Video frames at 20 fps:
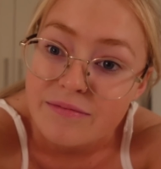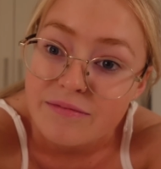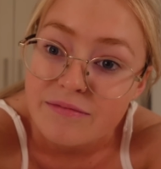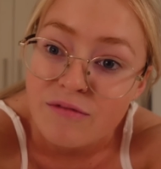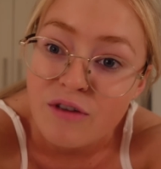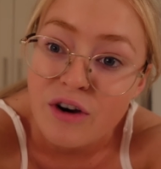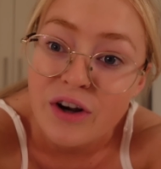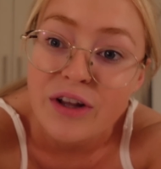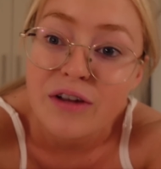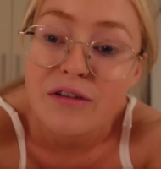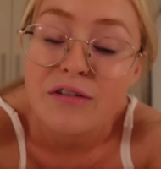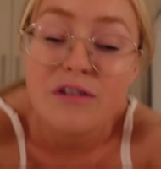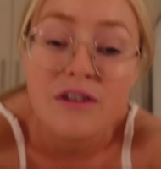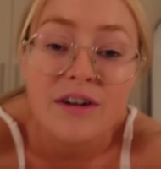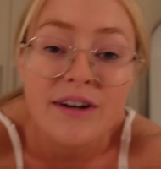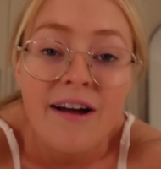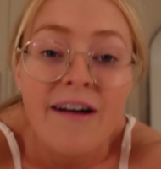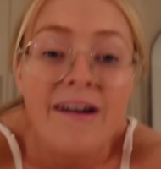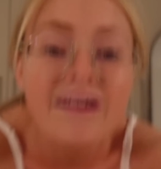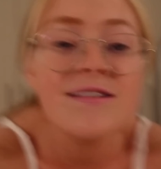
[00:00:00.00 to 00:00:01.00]
ready for a
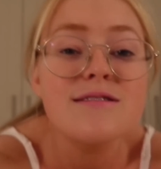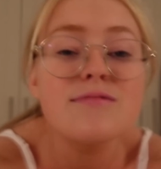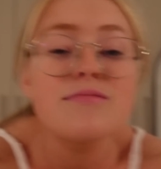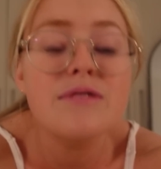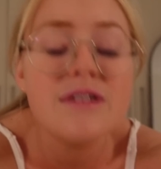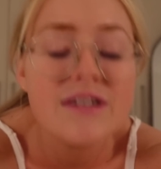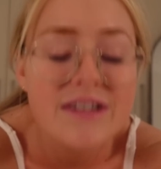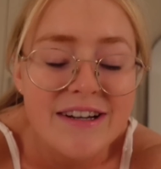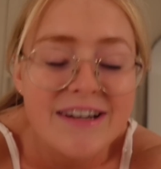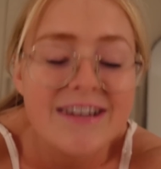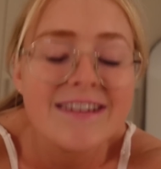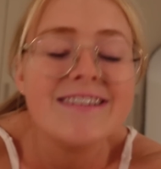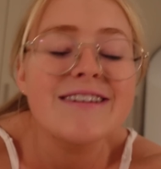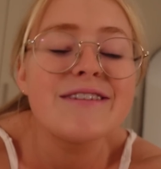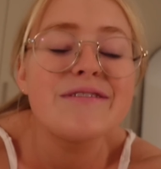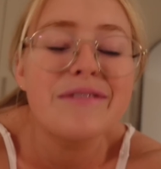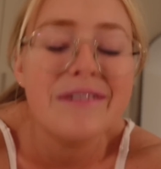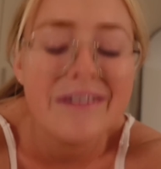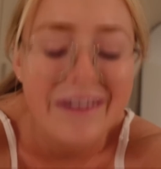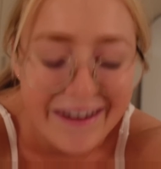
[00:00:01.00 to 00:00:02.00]
nice
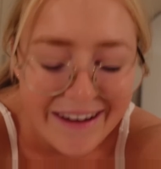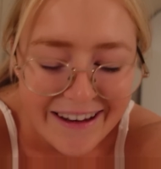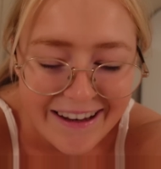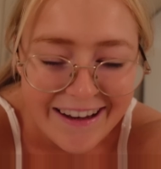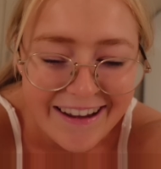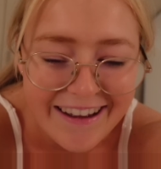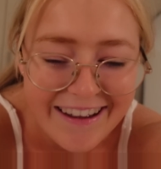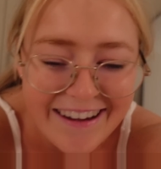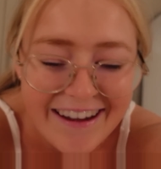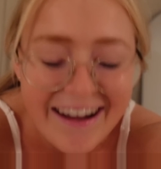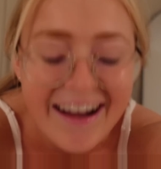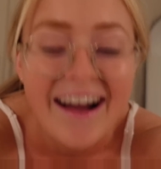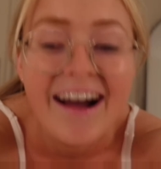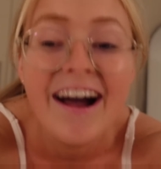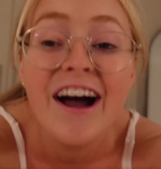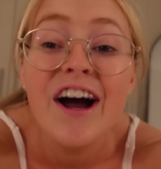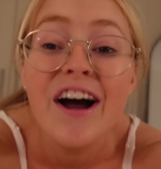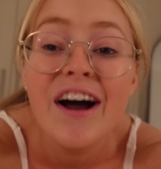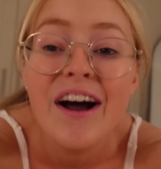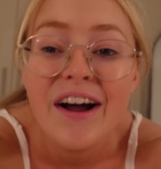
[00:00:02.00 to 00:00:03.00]
productive week.
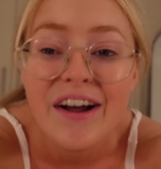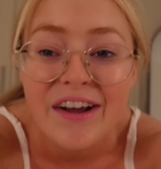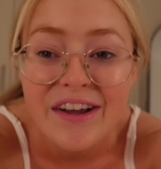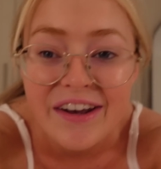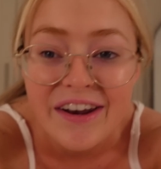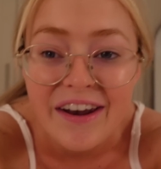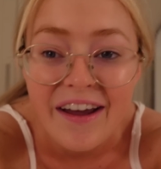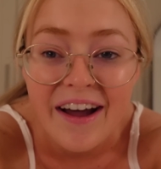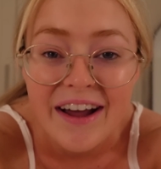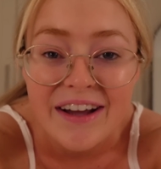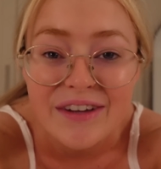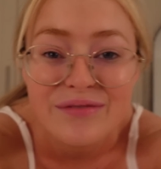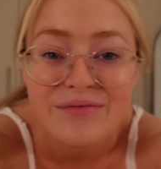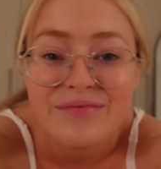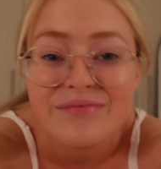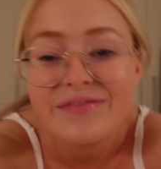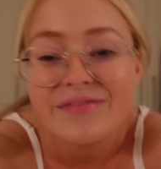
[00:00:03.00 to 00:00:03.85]
Good night.